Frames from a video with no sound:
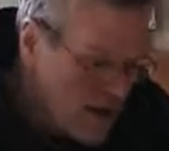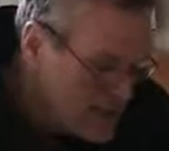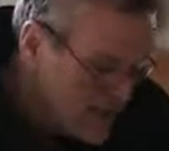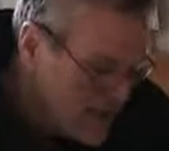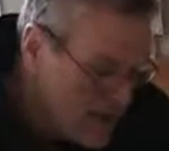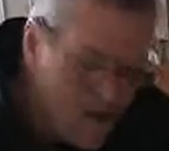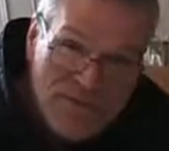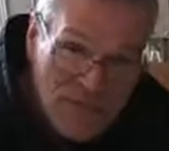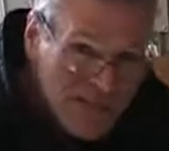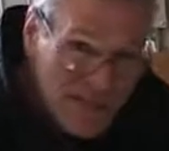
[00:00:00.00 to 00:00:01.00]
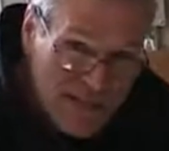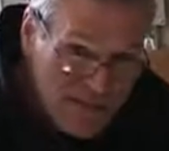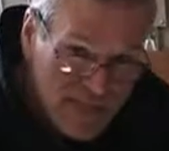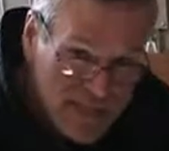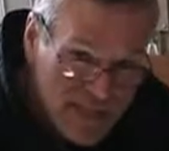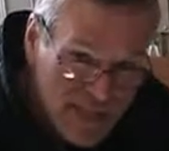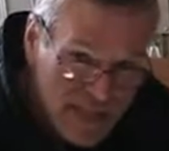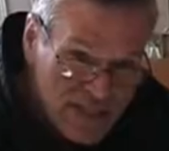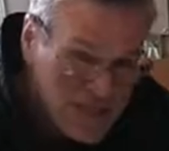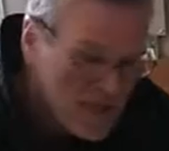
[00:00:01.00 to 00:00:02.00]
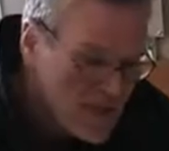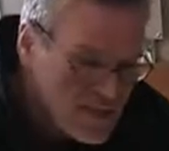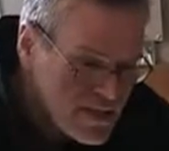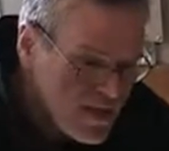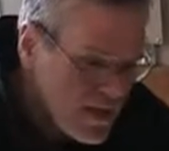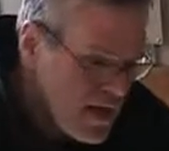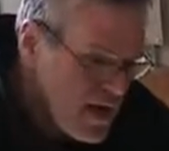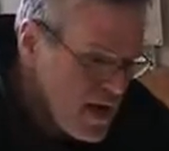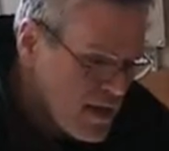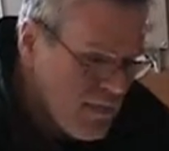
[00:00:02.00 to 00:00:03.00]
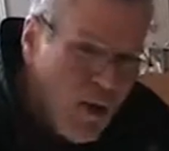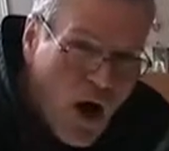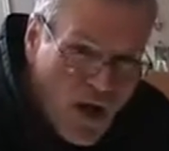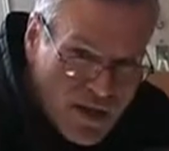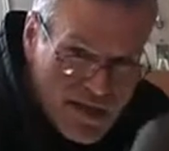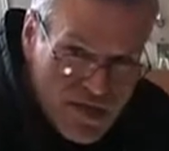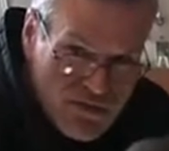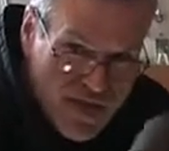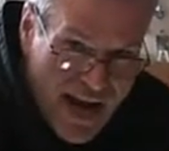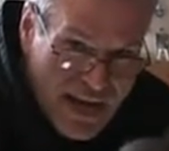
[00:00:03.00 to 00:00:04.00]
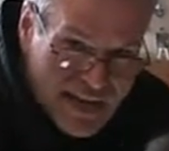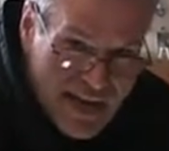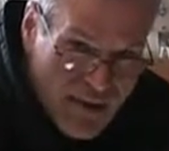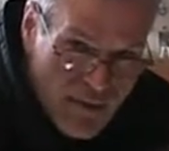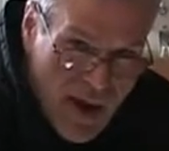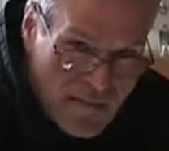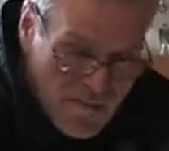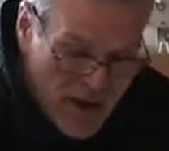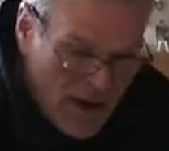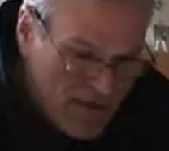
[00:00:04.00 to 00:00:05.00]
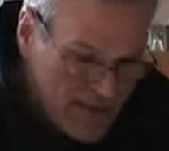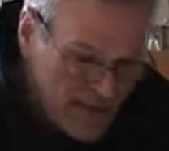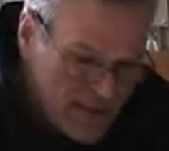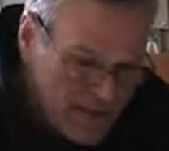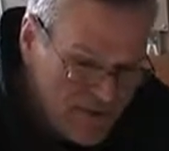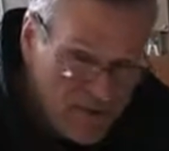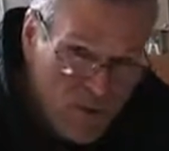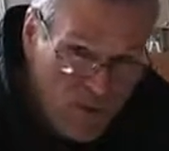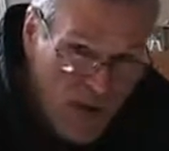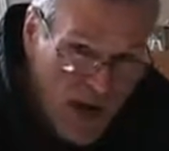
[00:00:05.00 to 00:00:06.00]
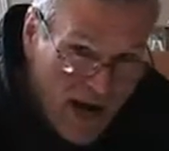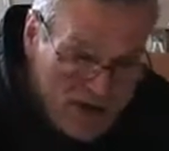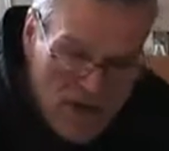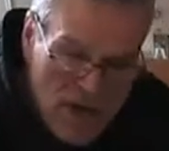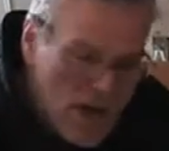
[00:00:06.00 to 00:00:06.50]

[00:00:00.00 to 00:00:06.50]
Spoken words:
taking off 2 layers of insulation plus the poly strands that wrap around the individual wires,